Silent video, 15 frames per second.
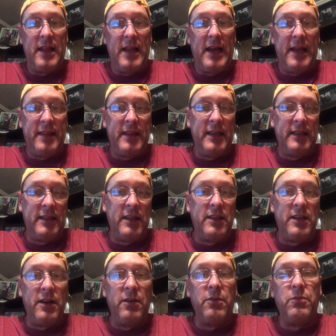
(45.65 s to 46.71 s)
I think that
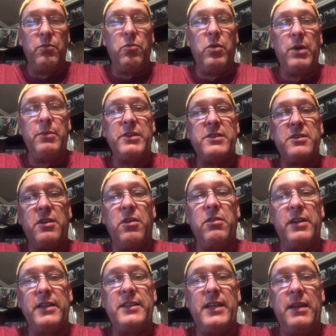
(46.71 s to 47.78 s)
their women's
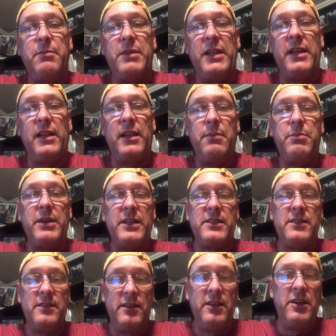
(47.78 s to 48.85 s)
curling team in the
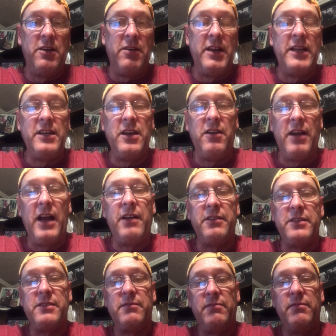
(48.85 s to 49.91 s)
Olympics year in year out
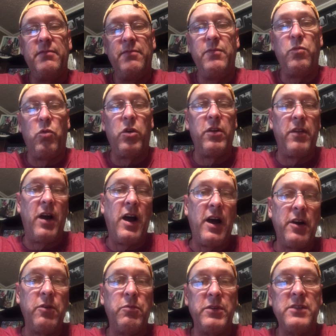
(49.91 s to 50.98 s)
is one of the
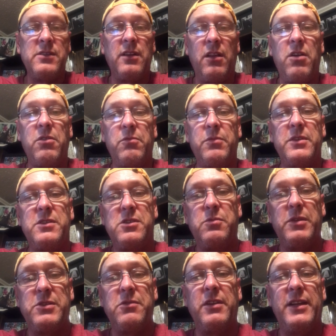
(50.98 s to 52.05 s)
hotter ones, along with
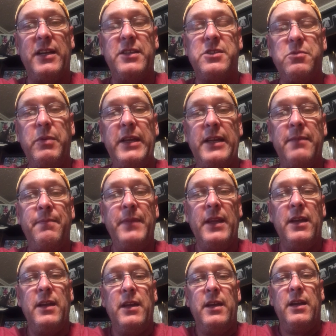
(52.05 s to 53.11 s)
Switzerland and Sweden.
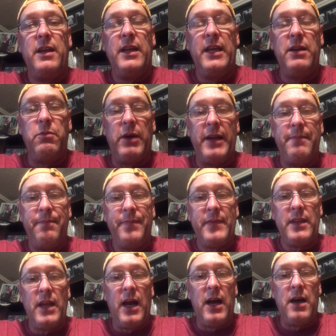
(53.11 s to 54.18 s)
Anyway,
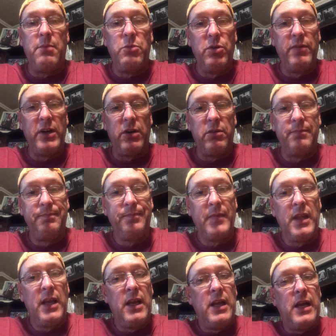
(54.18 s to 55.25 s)
uh, moving on.
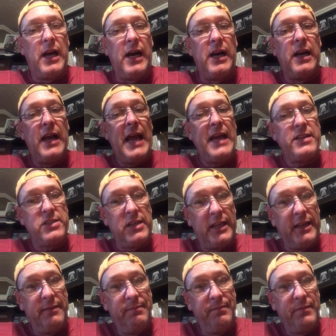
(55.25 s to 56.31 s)
Uh,
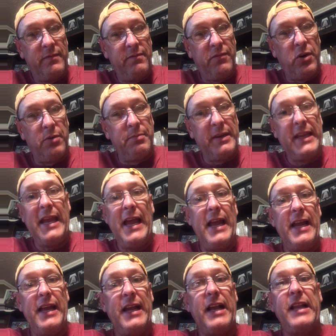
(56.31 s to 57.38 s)
Ashley from
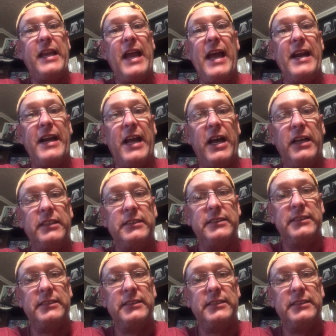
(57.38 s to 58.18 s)
Canada